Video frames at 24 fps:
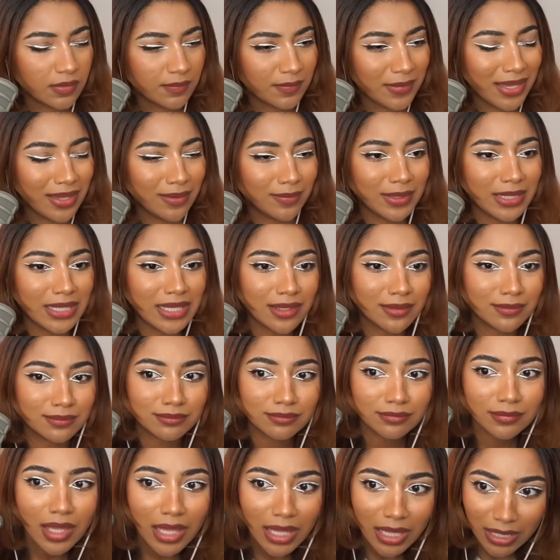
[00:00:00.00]
Maybe he
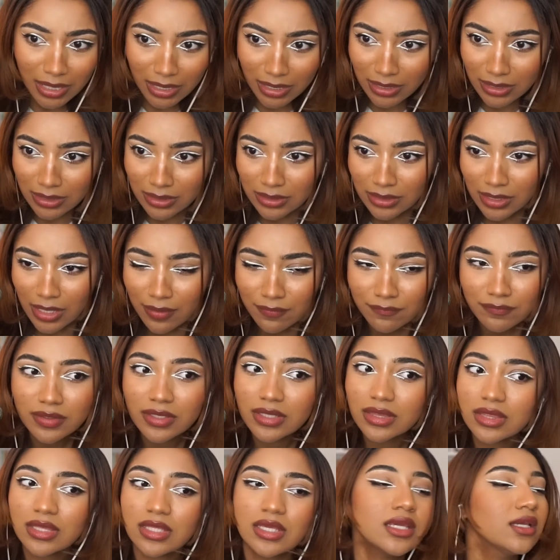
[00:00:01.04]
made
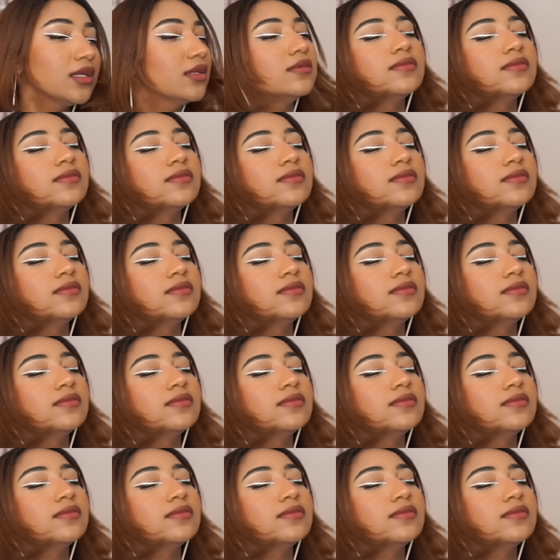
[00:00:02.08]
everything?